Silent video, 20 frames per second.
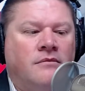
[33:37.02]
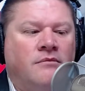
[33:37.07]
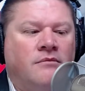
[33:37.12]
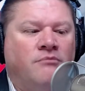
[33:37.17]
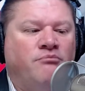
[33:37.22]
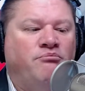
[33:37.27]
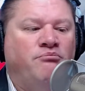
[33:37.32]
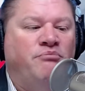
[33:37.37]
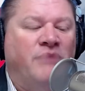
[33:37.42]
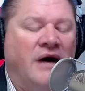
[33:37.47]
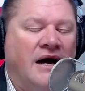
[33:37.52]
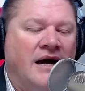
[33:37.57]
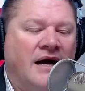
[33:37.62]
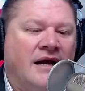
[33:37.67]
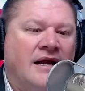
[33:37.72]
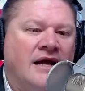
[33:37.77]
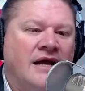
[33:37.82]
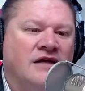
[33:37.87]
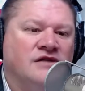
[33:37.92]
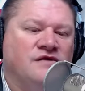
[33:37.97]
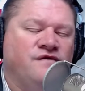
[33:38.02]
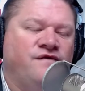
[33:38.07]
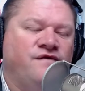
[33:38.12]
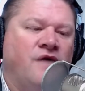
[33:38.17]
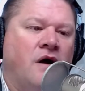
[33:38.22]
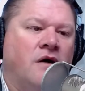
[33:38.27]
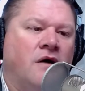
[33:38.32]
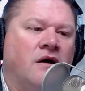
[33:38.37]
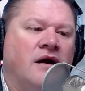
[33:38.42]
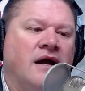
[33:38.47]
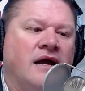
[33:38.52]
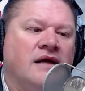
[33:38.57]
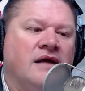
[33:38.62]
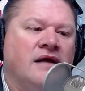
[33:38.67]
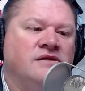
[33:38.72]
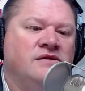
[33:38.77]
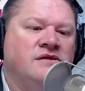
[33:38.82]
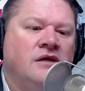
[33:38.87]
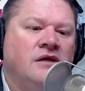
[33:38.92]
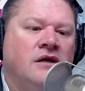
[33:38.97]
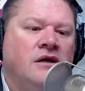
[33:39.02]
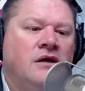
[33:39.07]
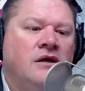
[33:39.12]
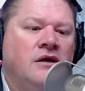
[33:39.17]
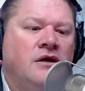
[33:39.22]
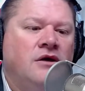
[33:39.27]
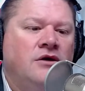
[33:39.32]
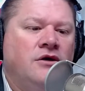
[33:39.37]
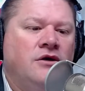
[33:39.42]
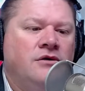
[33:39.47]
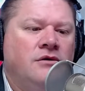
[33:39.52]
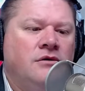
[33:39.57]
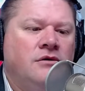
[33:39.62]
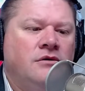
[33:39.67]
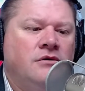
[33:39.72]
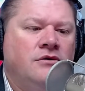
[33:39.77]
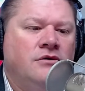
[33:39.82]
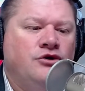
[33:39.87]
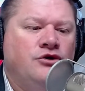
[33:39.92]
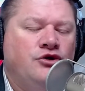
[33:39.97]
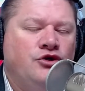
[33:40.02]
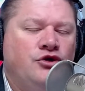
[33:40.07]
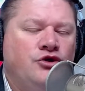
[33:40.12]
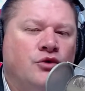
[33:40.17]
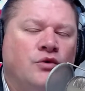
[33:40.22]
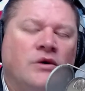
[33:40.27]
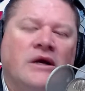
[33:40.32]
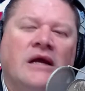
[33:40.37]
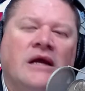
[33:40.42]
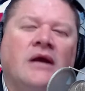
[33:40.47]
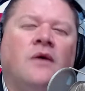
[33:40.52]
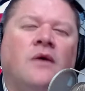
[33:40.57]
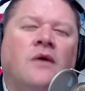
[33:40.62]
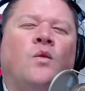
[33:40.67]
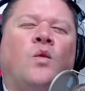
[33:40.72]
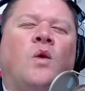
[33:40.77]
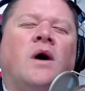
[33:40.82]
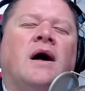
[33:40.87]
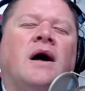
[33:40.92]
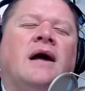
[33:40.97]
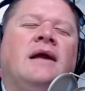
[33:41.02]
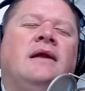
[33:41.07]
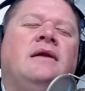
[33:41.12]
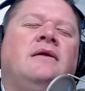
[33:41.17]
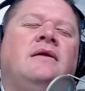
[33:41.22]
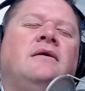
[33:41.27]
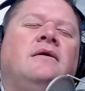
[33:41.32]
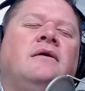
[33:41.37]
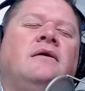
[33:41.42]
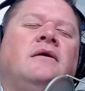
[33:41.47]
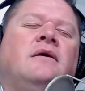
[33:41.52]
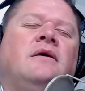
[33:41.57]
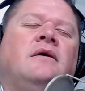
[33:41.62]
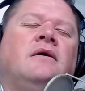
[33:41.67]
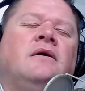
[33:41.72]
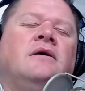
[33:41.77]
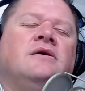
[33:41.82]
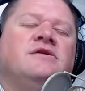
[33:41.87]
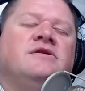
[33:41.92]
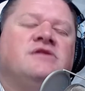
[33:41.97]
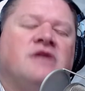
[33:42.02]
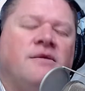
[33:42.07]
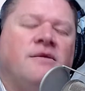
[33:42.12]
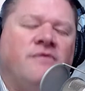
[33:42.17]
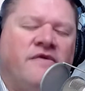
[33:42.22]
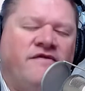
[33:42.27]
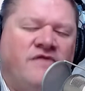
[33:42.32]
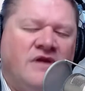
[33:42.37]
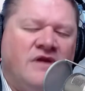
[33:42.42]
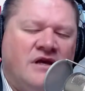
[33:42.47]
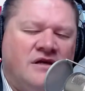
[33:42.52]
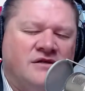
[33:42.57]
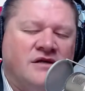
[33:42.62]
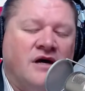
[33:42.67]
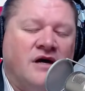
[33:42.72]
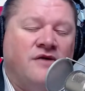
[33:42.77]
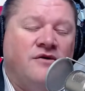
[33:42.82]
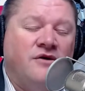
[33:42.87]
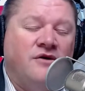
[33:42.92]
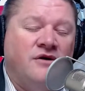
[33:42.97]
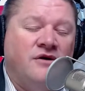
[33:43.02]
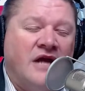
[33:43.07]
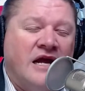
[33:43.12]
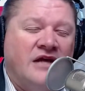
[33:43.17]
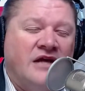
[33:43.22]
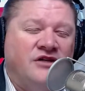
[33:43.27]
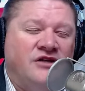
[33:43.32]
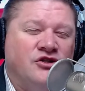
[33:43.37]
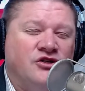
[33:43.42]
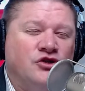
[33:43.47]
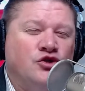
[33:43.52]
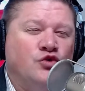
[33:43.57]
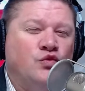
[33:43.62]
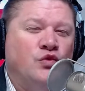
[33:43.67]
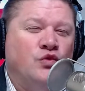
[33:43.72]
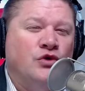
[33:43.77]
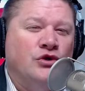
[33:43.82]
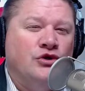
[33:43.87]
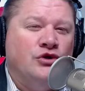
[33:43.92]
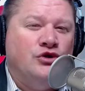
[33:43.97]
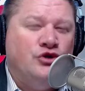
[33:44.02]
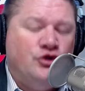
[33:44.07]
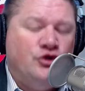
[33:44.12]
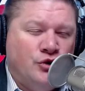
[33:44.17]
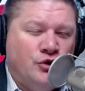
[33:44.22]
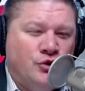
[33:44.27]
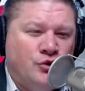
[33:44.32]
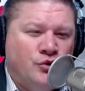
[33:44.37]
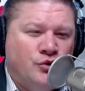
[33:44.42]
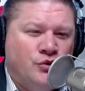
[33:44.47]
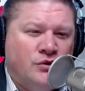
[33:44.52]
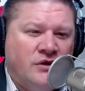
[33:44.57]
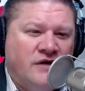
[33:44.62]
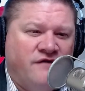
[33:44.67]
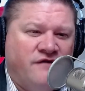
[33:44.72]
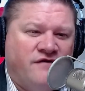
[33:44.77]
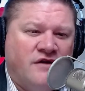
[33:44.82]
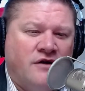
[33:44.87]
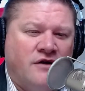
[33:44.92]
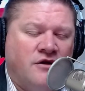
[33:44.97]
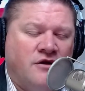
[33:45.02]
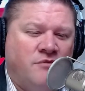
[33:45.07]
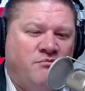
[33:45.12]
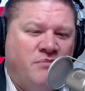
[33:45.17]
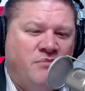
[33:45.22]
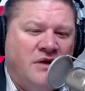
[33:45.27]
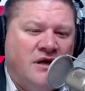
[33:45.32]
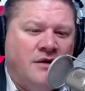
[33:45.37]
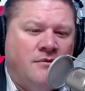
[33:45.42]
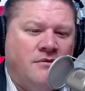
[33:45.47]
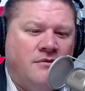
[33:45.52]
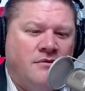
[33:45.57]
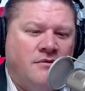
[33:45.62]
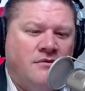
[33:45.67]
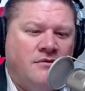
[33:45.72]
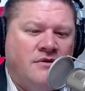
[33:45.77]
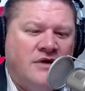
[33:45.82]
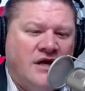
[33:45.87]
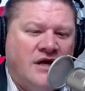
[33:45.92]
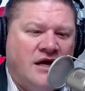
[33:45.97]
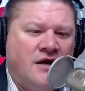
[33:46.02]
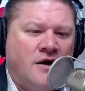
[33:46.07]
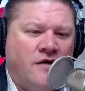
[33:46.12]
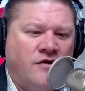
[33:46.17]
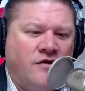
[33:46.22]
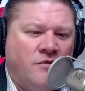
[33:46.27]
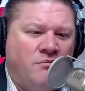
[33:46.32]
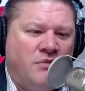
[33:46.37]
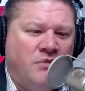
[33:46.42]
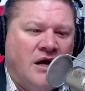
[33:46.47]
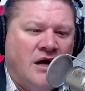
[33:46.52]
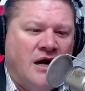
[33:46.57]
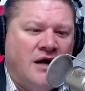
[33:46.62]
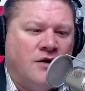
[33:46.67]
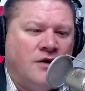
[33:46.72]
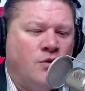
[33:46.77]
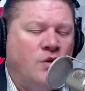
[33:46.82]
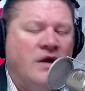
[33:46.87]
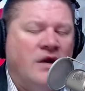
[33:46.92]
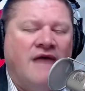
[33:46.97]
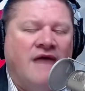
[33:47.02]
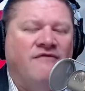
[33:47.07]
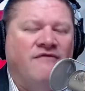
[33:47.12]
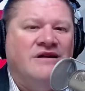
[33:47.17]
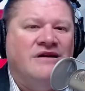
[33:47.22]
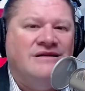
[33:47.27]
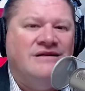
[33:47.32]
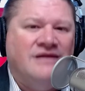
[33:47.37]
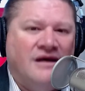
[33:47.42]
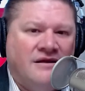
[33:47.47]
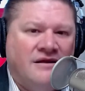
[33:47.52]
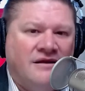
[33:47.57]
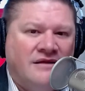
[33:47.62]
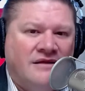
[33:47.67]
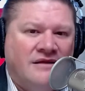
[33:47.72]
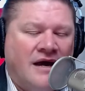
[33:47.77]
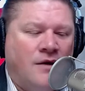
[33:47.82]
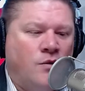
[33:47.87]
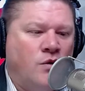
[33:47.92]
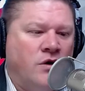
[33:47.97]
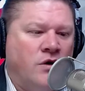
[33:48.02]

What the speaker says: But as far as doing what some of these other nations would do if they're the big kid on the block, we haven't done that.